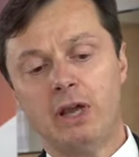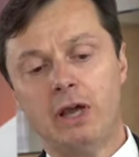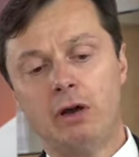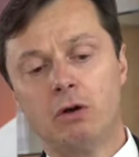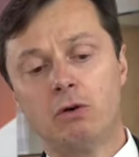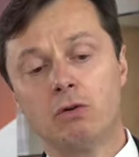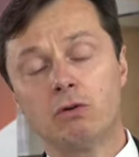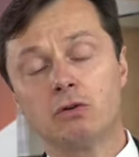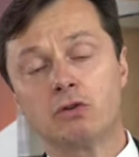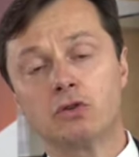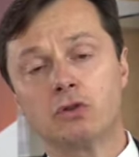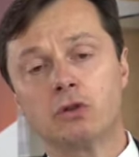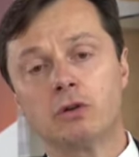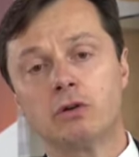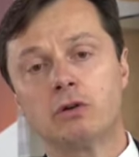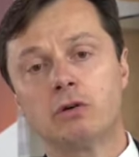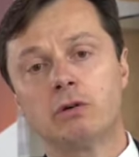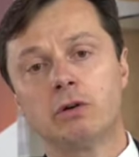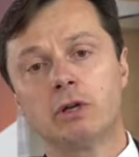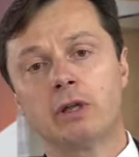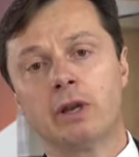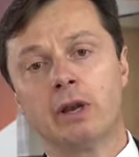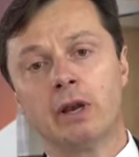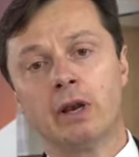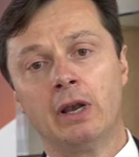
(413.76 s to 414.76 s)
Also
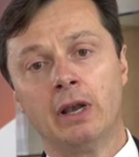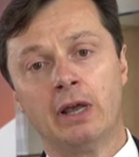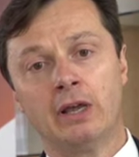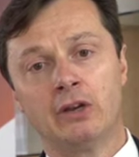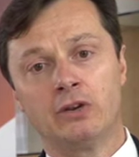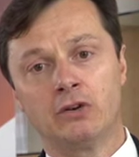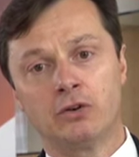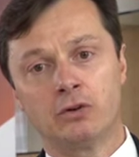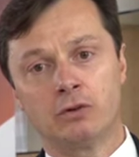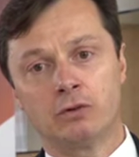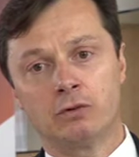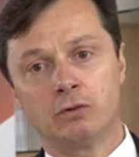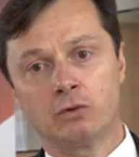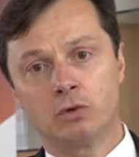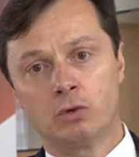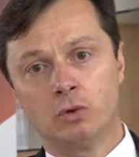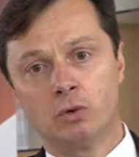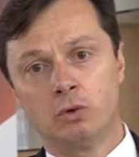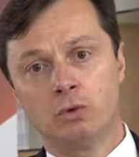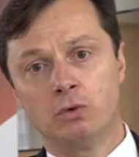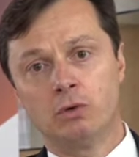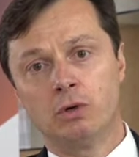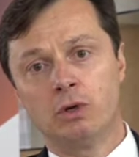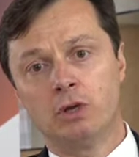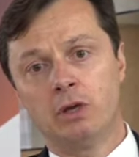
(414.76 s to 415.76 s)
in relation
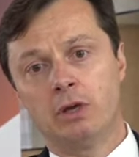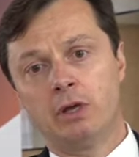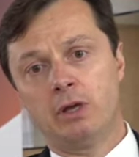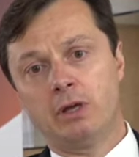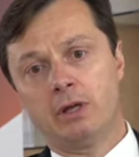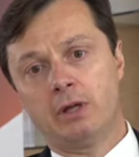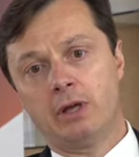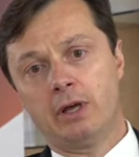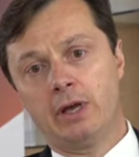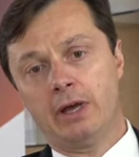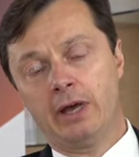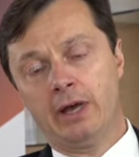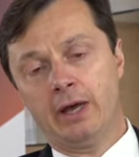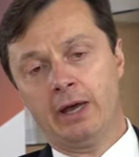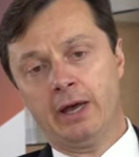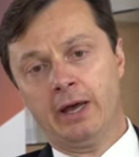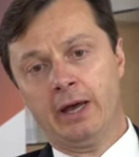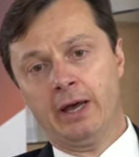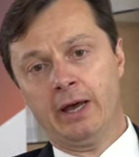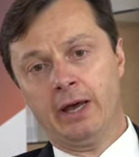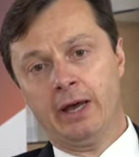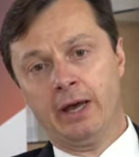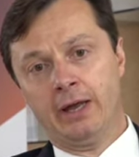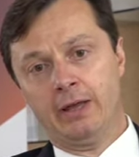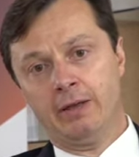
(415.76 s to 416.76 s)
to,
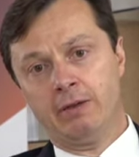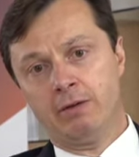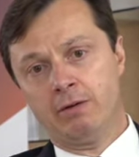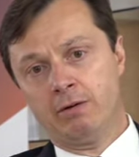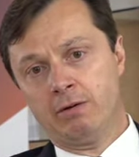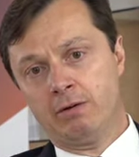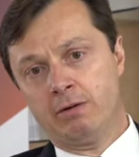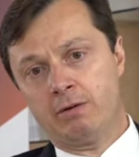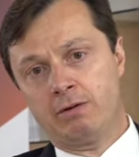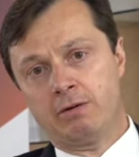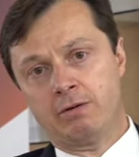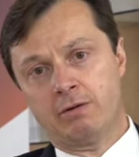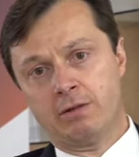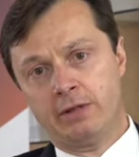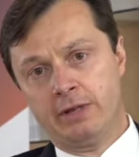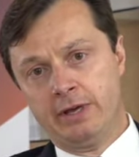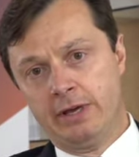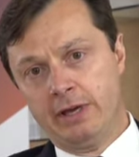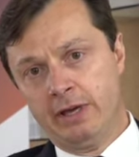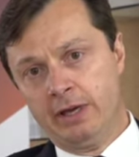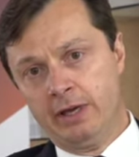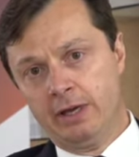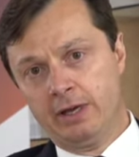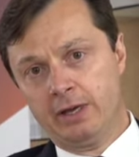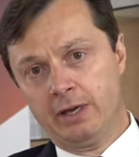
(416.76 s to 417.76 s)
you know,
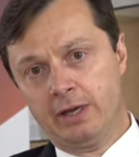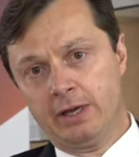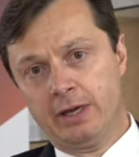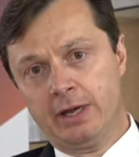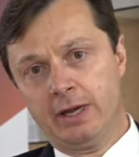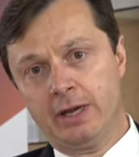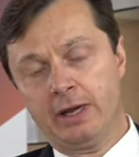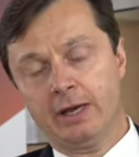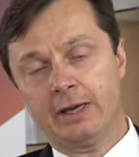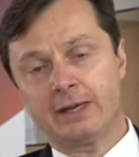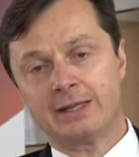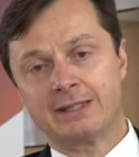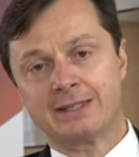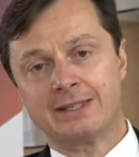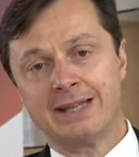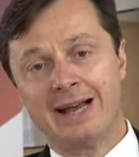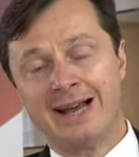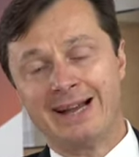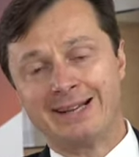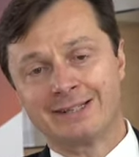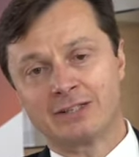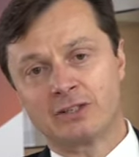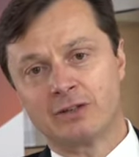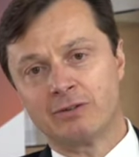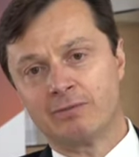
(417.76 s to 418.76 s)
the
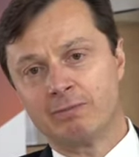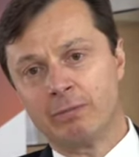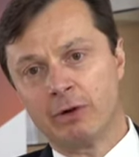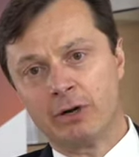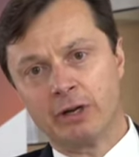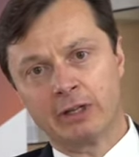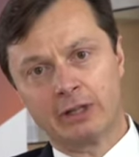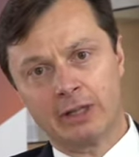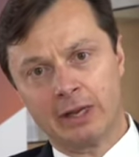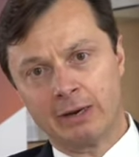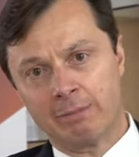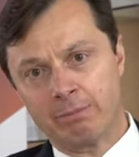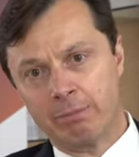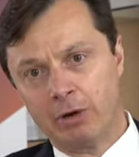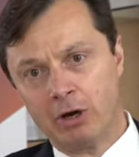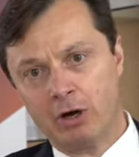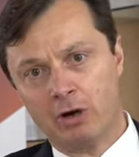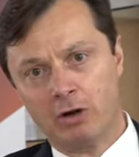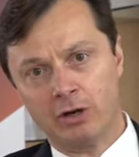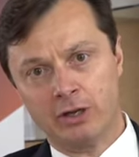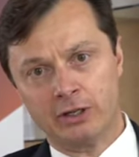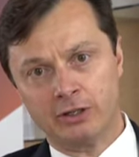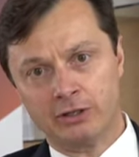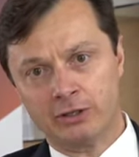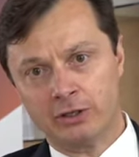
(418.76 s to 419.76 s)
stance of monetary
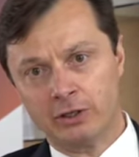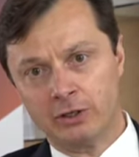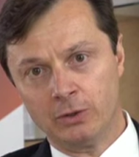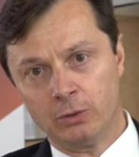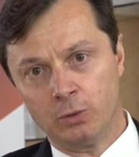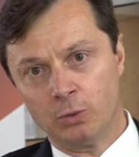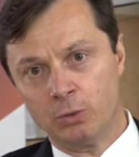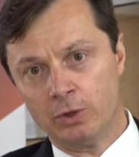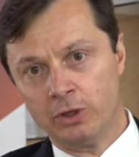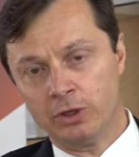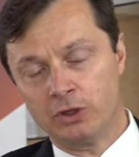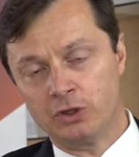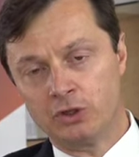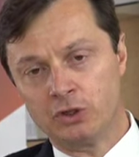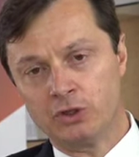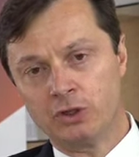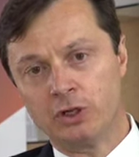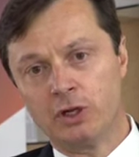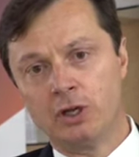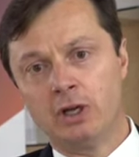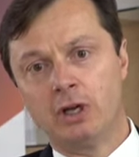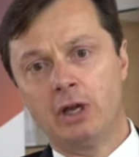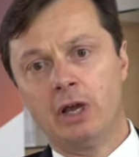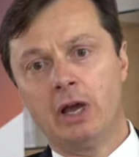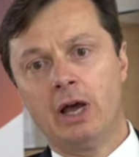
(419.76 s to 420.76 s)
policy, which
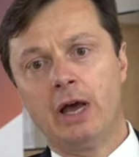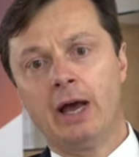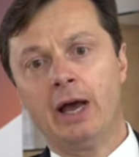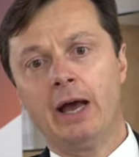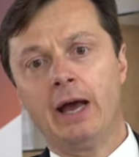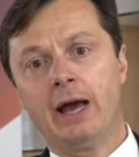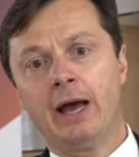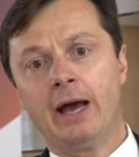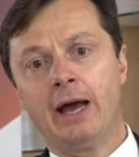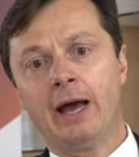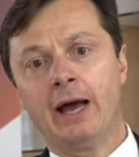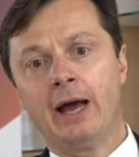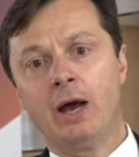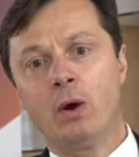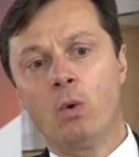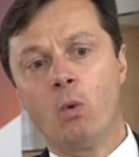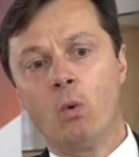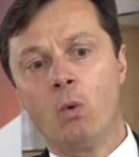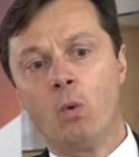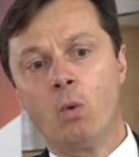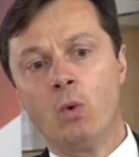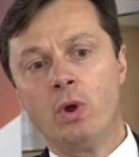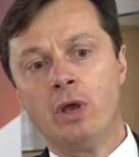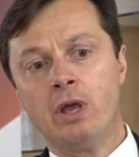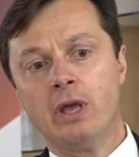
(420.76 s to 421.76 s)

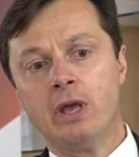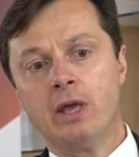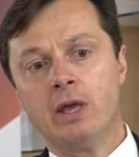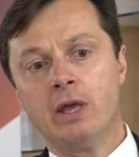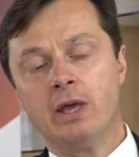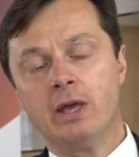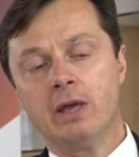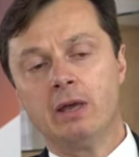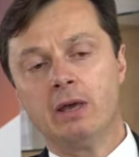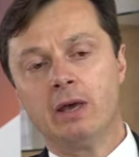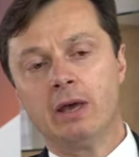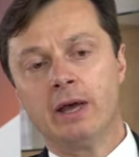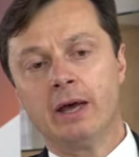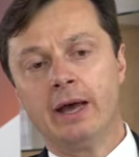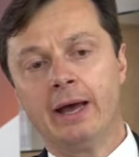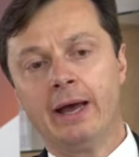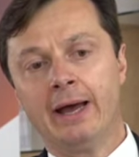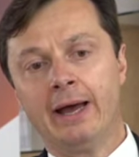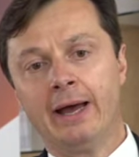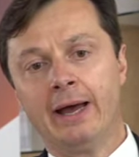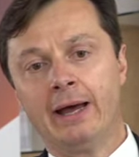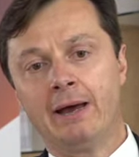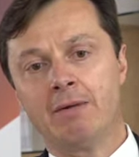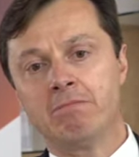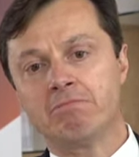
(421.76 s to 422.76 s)
we
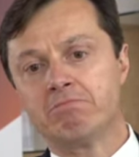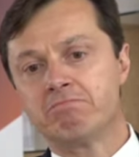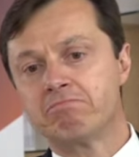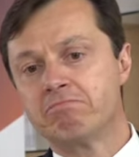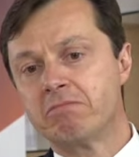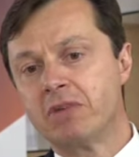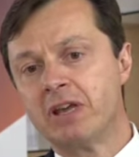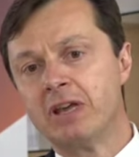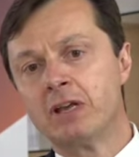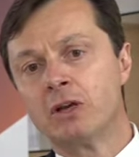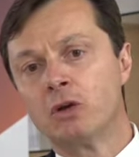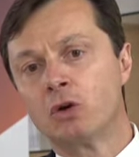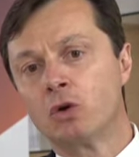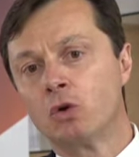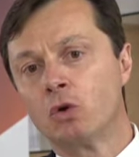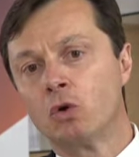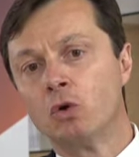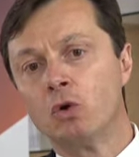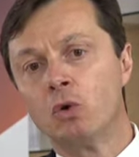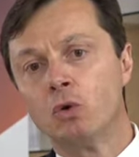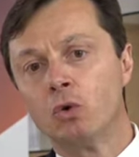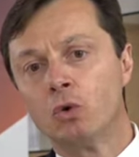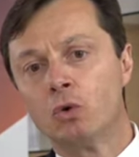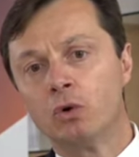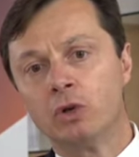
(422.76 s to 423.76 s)

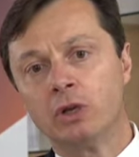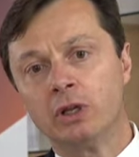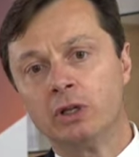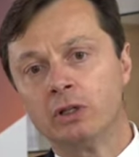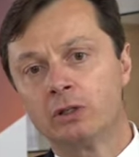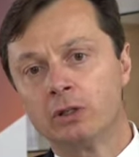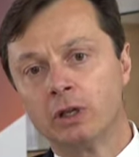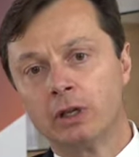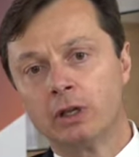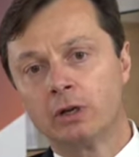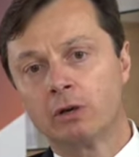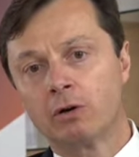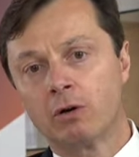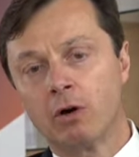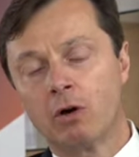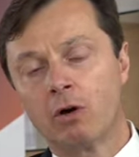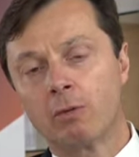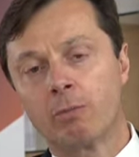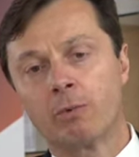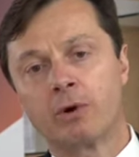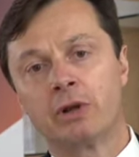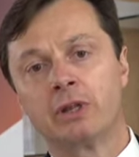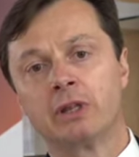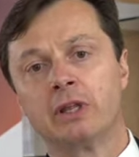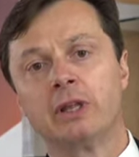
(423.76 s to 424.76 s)

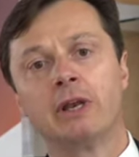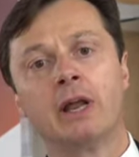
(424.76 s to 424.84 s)
incorporate